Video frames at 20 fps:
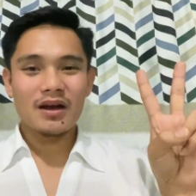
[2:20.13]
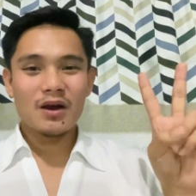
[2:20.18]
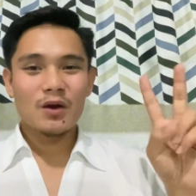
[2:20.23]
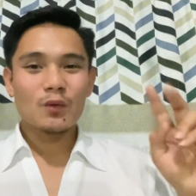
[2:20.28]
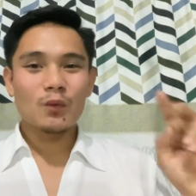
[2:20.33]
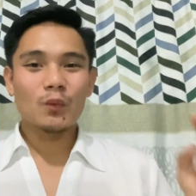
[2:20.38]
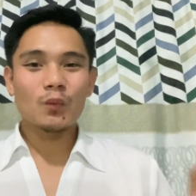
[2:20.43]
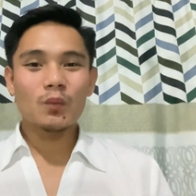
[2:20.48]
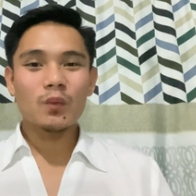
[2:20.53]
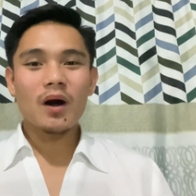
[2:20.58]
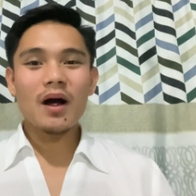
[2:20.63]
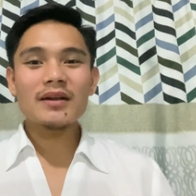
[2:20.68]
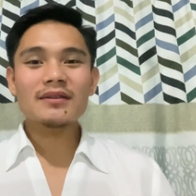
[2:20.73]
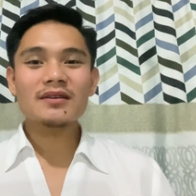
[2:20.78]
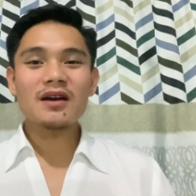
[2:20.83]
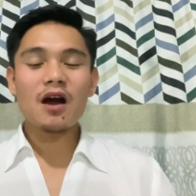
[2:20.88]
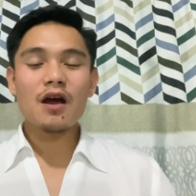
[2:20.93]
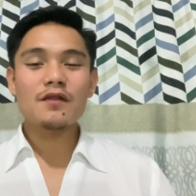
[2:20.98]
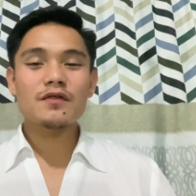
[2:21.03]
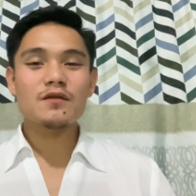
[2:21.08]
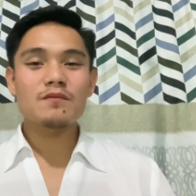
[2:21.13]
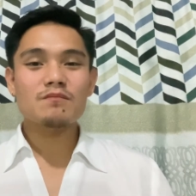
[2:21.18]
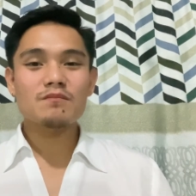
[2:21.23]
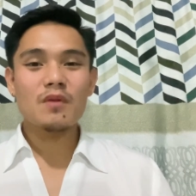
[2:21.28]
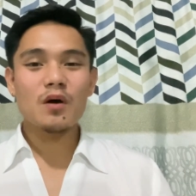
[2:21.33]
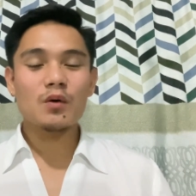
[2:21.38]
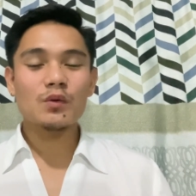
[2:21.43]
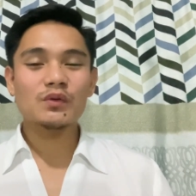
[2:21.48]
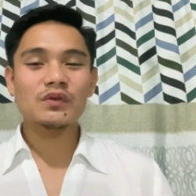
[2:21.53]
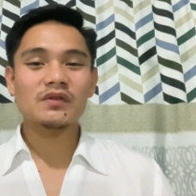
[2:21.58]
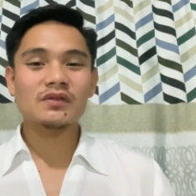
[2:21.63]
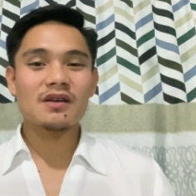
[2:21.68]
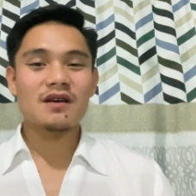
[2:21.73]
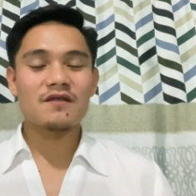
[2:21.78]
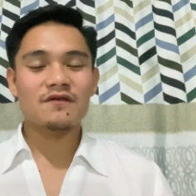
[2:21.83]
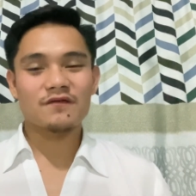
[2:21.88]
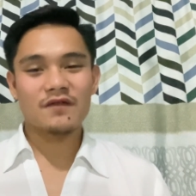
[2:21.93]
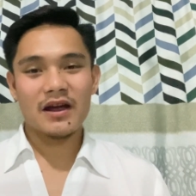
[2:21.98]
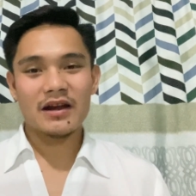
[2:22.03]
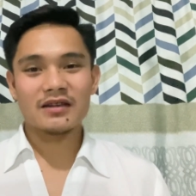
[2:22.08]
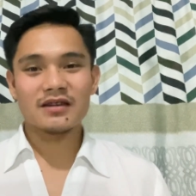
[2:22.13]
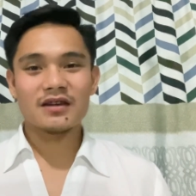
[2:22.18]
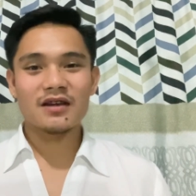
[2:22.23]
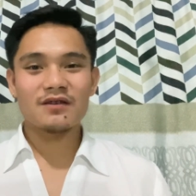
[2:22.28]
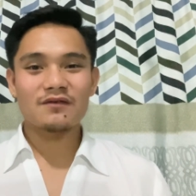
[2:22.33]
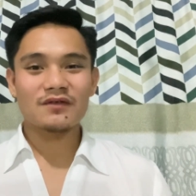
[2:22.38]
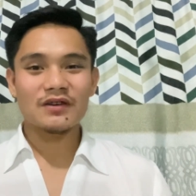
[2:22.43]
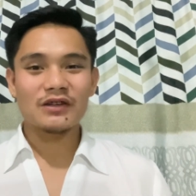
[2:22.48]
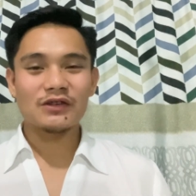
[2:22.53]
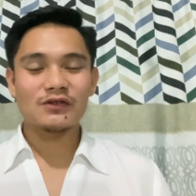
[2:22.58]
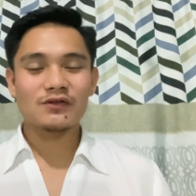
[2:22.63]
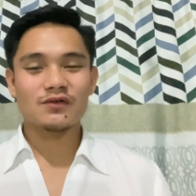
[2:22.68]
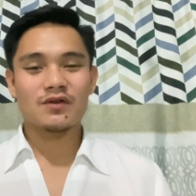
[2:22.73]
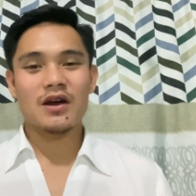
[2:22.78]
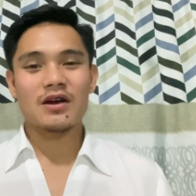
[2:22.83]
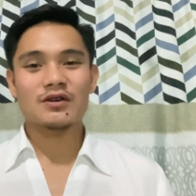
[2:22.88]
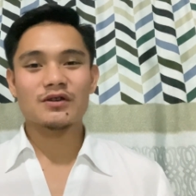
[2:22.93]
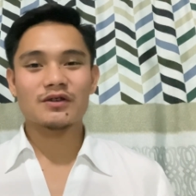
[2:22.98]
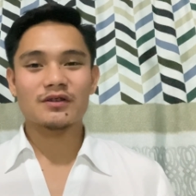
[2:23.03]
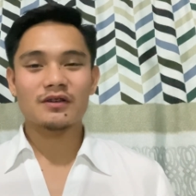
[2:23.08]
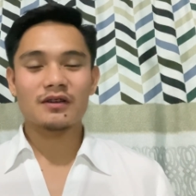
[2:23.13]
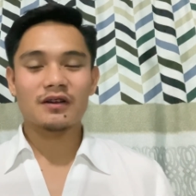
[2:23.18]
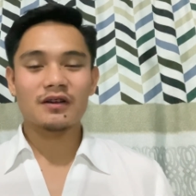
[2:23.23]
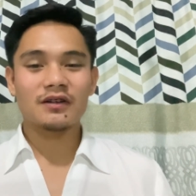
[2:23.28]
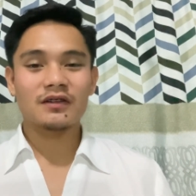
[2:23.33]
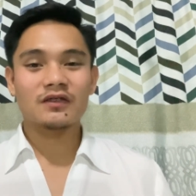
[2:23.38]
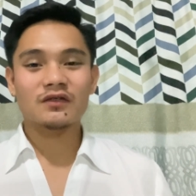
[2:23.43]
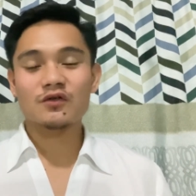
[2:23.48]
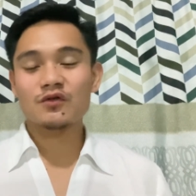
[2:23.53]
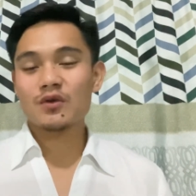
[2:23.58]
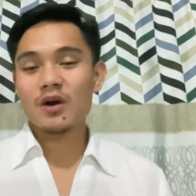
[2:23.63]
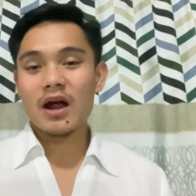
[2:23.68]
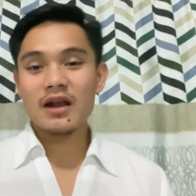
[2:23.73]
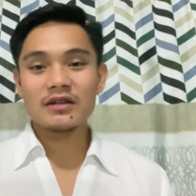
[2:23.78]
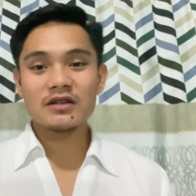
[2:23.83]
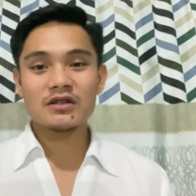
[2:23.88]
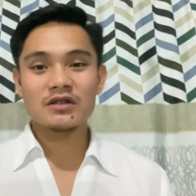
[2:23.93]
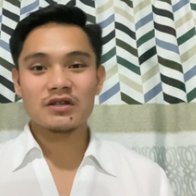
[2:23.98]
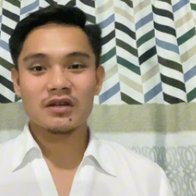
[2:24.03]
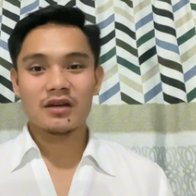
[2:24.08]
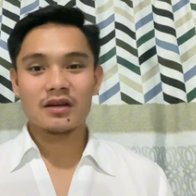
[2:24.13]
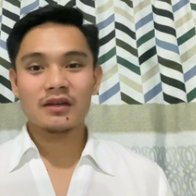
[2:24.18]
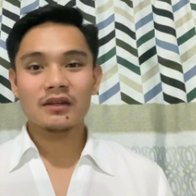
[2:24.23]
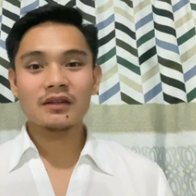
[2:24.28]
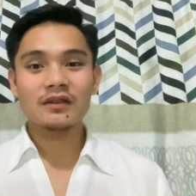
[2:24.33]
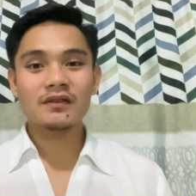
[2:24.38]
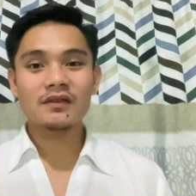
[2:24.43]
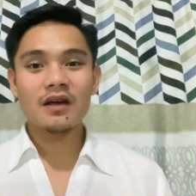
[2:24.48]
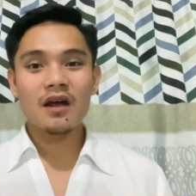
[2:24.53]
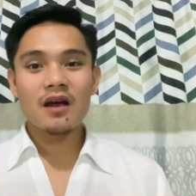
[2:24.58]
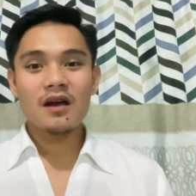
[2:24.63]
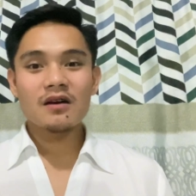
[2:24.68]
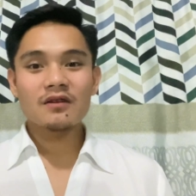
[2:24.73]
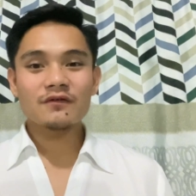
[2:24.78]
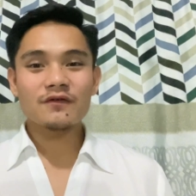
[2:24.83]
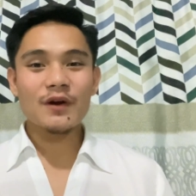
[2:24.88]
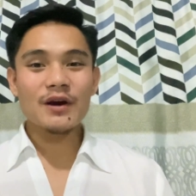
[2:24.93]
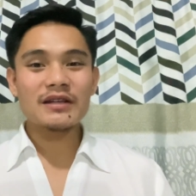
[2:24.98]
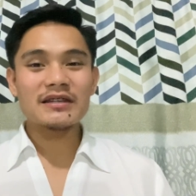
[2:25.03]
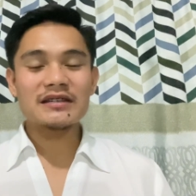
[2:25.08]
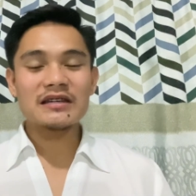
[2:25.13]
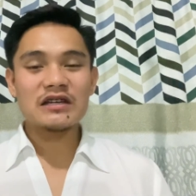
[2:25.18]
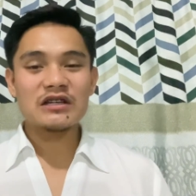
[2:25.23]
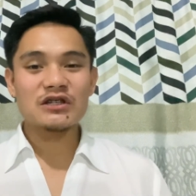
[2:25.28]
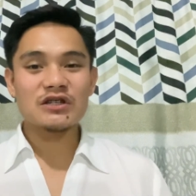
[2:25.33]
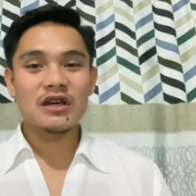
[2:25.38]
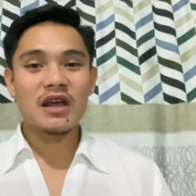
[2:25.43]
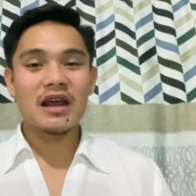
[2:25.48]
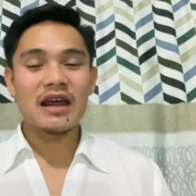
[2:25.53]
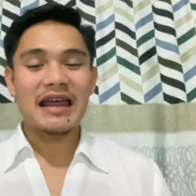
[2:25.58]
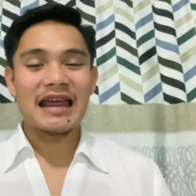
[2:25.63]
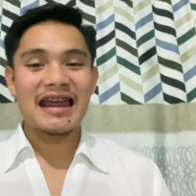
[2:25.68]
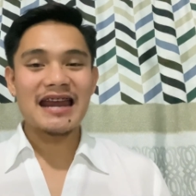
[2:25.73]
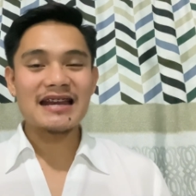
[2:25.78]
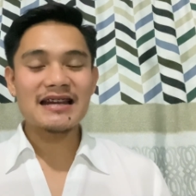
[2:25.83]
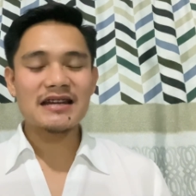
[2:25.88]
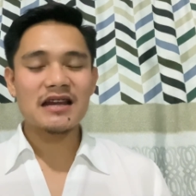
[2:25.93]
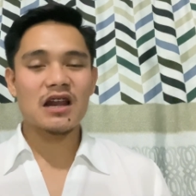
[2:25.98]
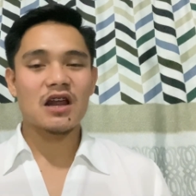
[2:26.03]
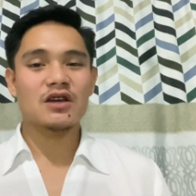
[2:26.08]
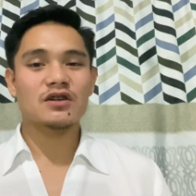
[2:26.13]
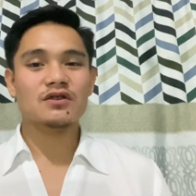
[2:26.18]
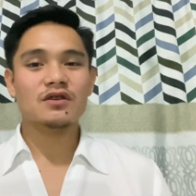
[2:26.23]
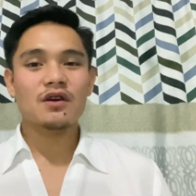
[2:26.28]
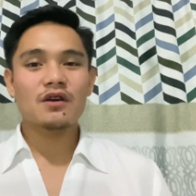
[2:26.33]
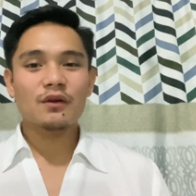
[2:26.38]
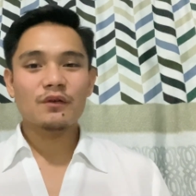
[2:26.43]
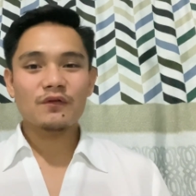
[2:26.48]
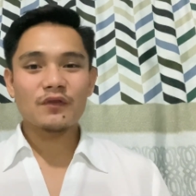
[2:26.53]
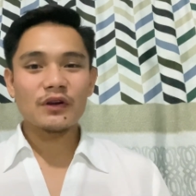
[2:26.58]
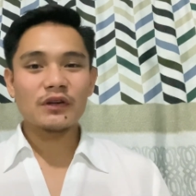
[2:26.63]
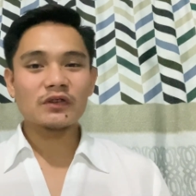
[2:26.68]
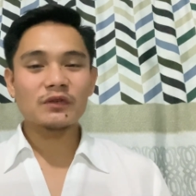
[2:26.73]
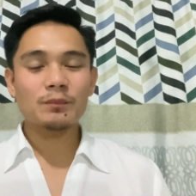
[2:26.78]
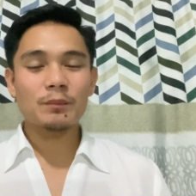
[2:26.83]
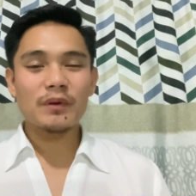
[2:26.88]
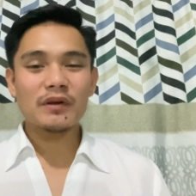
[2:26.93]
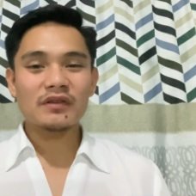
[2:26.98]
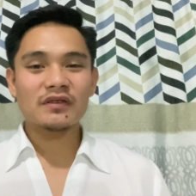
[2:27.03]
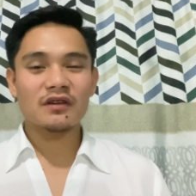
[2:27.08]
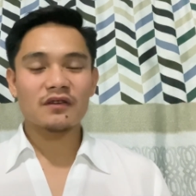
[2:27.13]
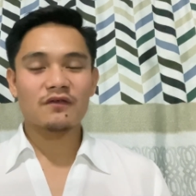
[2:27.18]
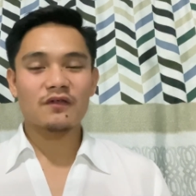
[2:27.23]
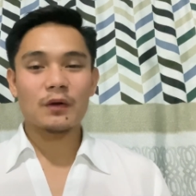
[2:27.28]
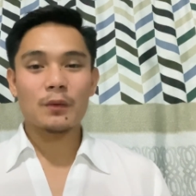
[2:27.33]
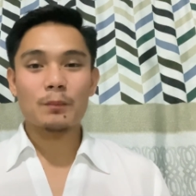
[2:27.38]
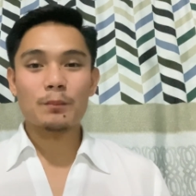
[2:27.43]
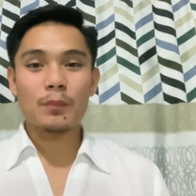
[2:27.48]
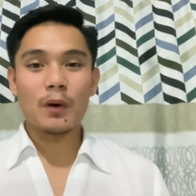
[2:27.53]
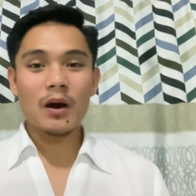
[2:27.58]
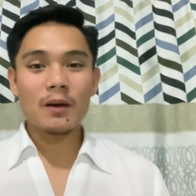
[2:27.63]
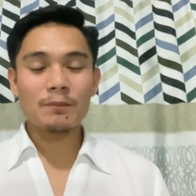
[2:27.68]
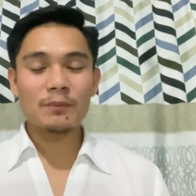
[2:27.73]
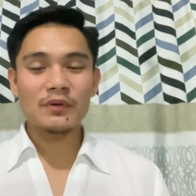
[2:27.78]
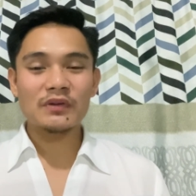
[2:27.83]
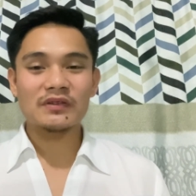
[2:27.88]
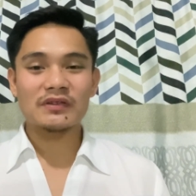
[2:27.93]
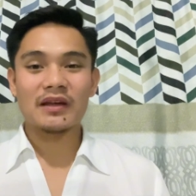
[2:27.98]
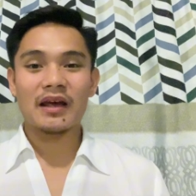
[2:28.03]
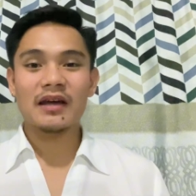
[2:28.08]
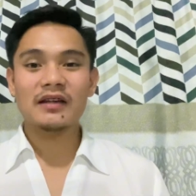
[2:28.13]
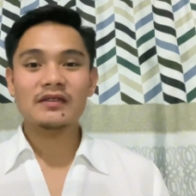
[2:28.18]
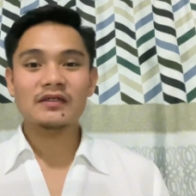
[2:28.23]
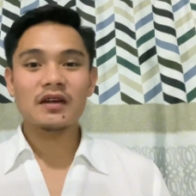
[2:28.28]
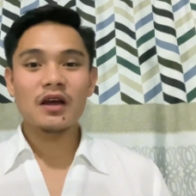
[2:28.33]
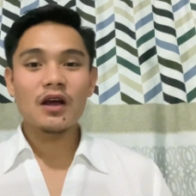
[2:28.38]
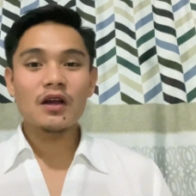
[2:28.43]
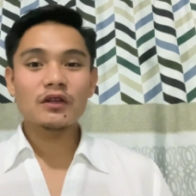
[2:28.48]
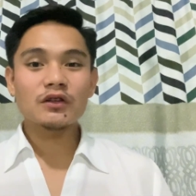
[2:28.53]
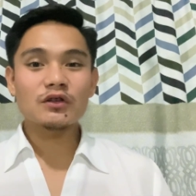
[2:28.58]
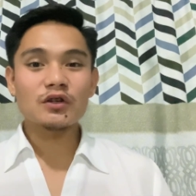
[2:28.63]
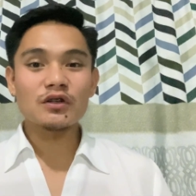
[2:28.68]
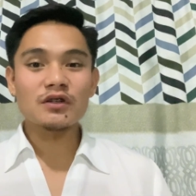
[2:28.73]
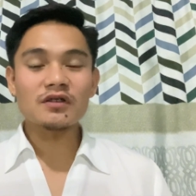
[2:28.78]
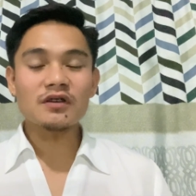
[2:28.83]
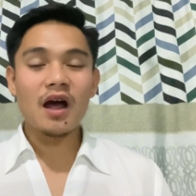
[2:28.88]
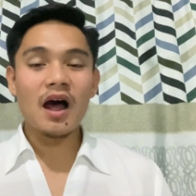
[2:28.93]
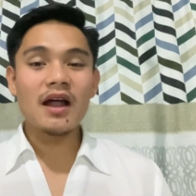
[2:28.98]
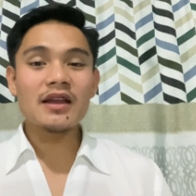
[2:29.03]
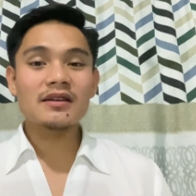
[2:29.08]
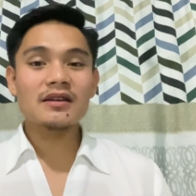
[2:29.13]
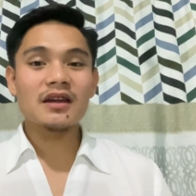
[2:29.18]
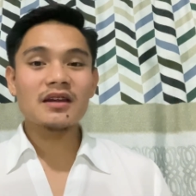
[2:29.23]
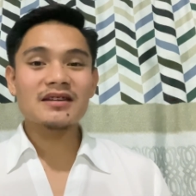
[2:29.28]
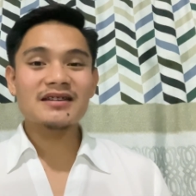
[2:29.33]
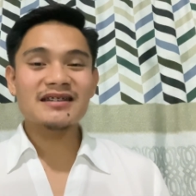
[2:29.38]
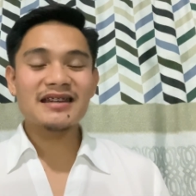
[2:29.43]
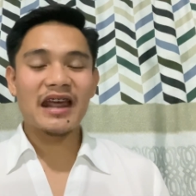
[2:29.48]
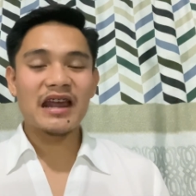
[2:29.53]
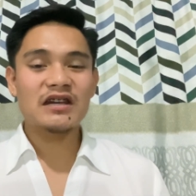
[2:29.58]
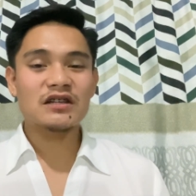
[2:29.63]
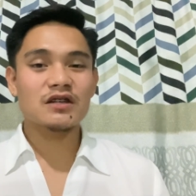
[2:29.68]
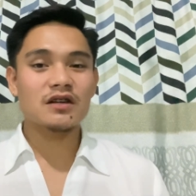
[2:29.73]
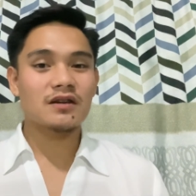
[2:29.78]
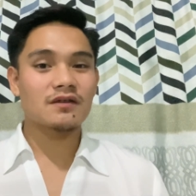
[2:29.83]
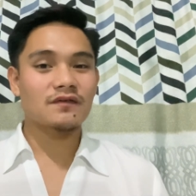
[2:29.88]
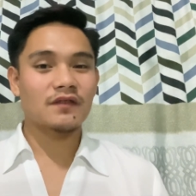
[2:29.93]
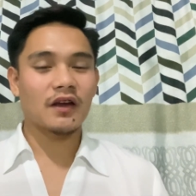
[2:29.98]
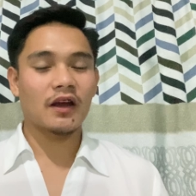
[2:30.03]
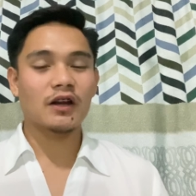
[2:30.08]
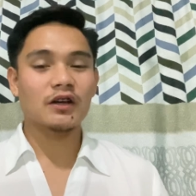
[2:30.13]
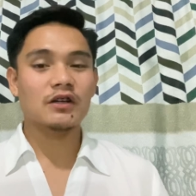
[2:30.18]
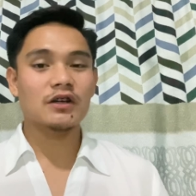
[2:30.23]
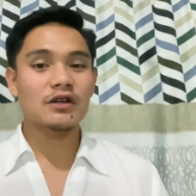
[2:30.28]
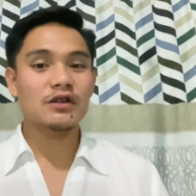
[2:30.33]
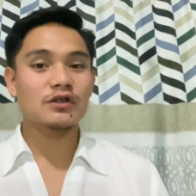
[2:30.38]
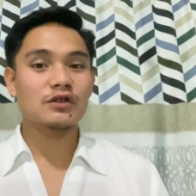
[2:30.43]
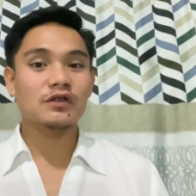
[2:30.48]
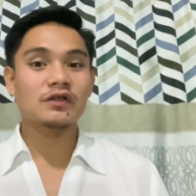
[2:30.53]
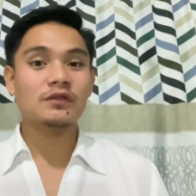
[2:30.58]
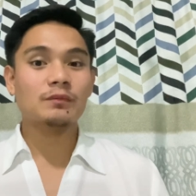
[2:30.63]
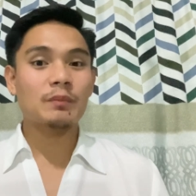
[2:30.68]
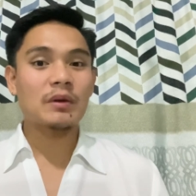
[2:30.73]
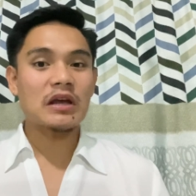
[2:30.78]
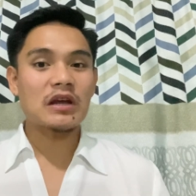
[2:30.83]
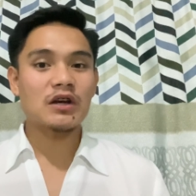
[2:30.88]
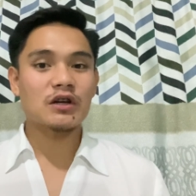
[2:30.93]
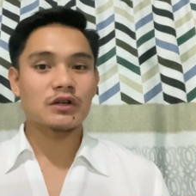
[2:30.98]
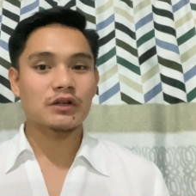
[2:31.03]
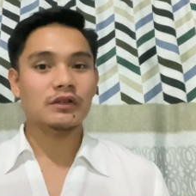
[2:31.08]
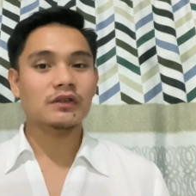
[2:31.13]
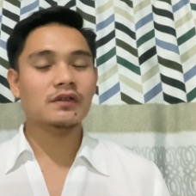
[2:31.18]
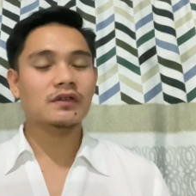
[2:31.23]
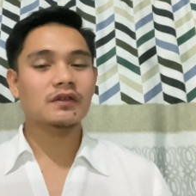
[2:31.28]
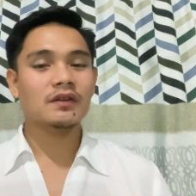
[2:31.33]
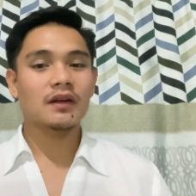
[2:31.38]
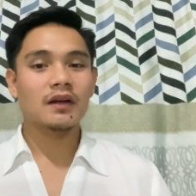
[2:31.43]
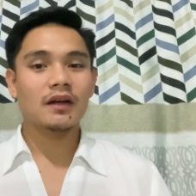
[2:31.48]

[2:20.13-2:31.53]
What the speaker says: What are the most effective instructional strategies for teaching English for specific purposes to non-native English speakers?